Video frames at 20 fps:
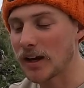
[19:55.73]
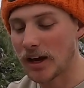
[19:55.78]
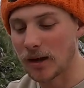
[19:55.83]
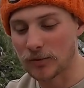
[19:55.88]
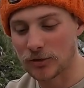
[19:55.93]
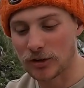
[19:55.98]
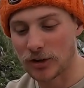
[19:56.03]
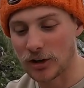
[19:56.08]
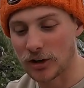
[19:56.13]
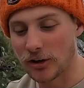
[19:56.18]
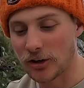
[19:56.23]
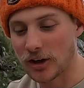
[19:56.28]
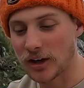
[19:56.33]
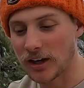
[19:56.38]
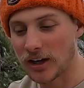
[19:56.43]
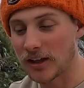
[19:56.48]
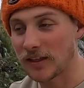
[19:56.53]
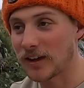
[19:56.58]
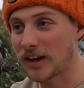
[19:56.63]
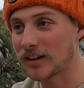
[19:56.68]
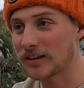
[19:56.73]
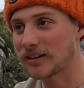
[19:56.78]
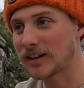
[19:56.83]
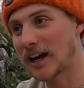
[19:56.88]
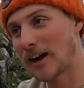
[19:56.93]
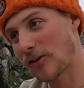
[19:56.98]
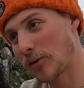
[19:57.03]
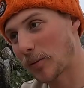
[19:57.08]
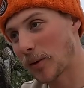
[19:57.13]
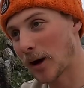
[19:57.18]
I'm just going to cook it like this,
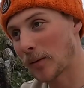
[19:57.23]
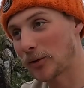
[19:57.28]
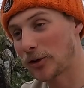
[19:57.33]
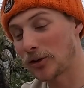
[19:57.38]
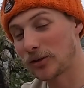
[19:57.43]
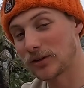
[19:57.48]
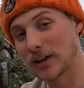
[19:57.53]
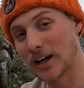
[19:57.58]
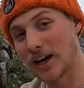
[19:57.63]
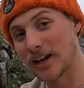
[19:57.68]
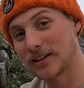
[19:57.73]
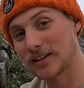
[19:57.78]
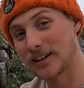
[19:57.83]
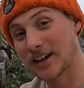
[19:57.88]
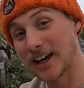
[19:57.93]
have the barbecue taste,